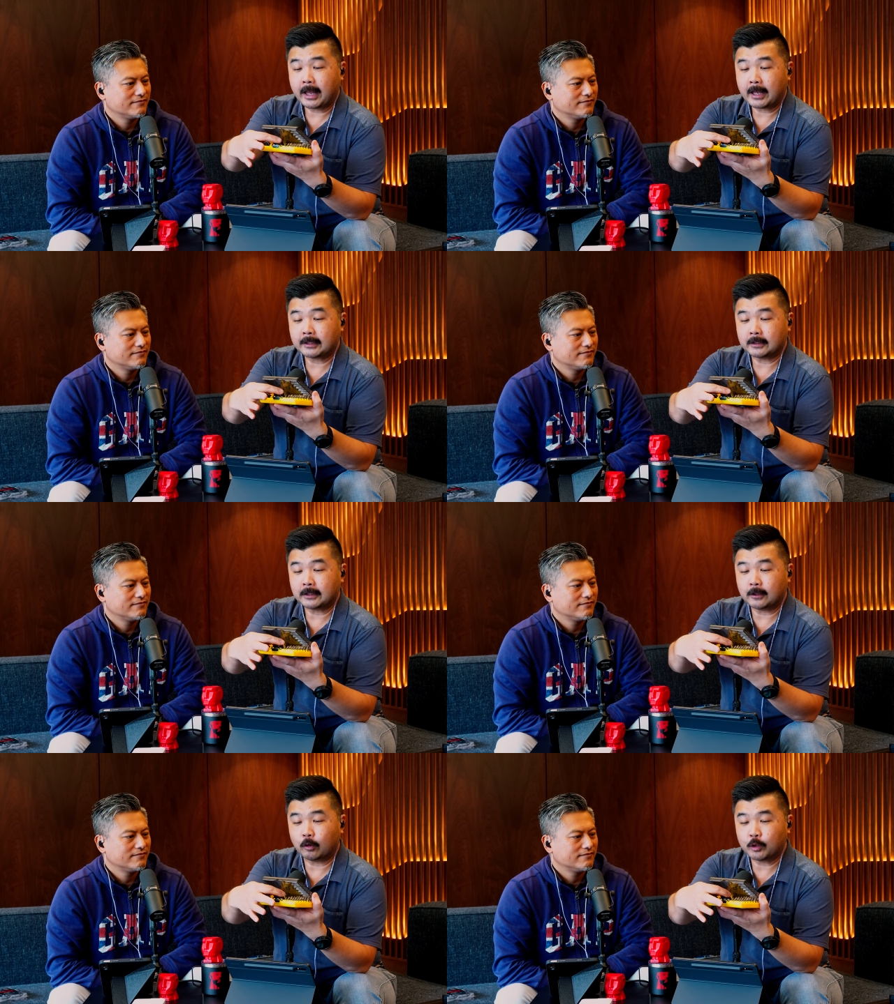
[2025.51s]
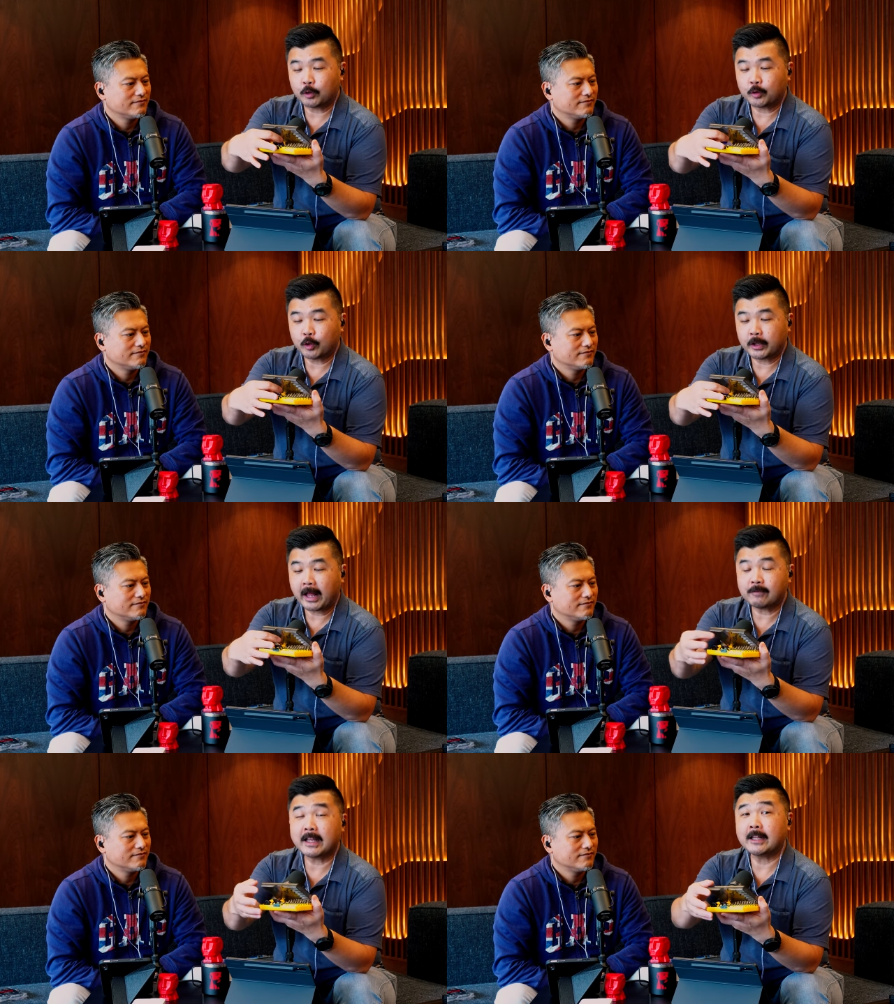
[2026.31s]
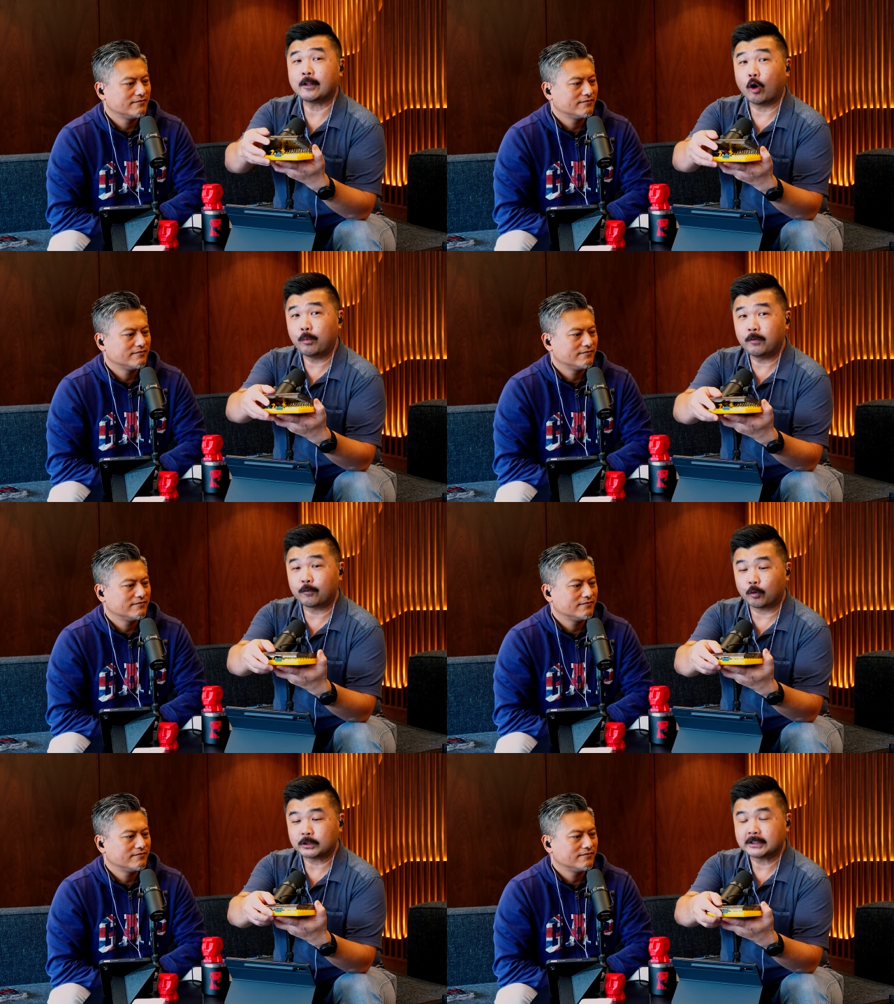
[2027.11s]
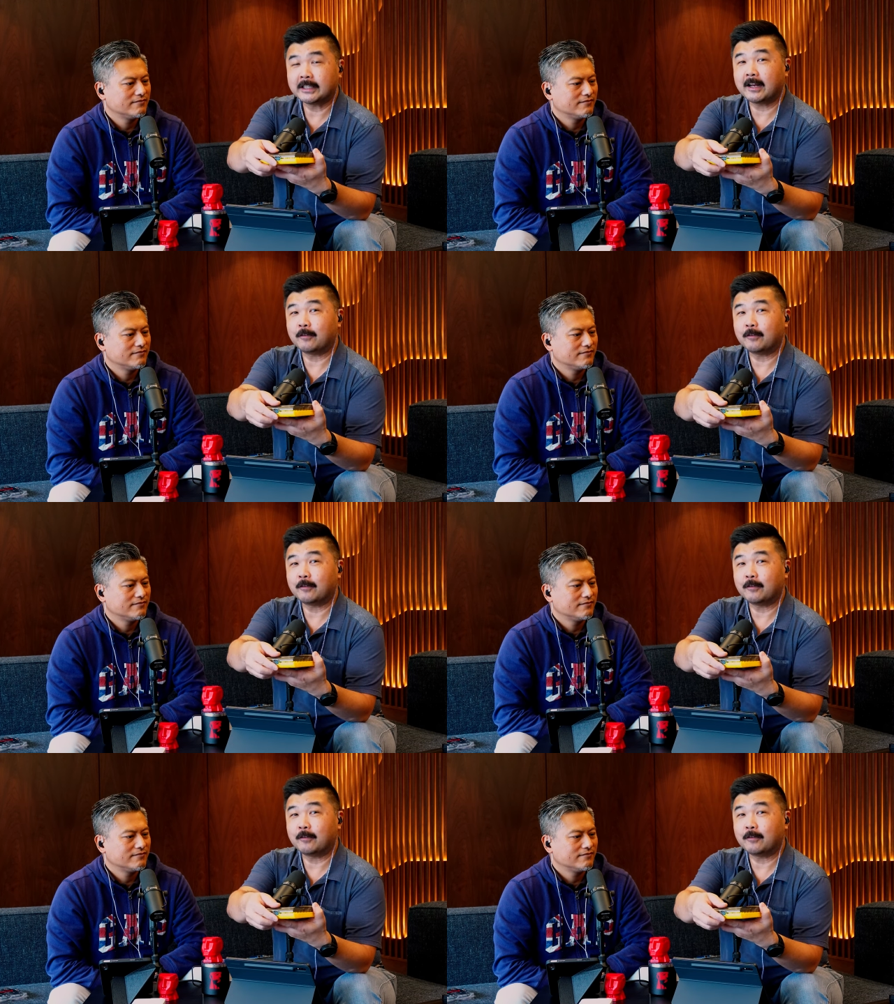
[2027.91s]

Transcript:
Speaker 1: And you know, you're, you're gonna have to get it open first.